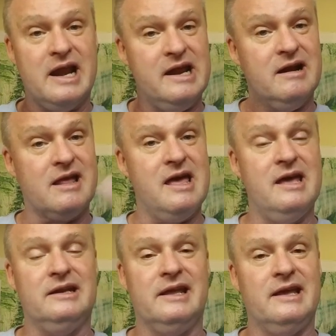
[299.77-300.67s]
a
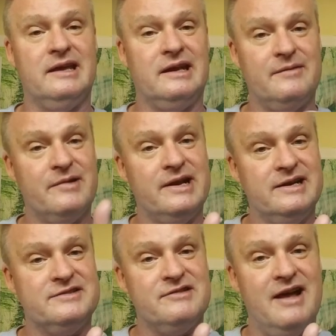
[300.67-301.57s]
haircut and I'm ready
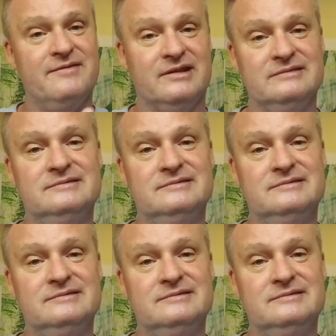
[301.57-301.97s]
to travel.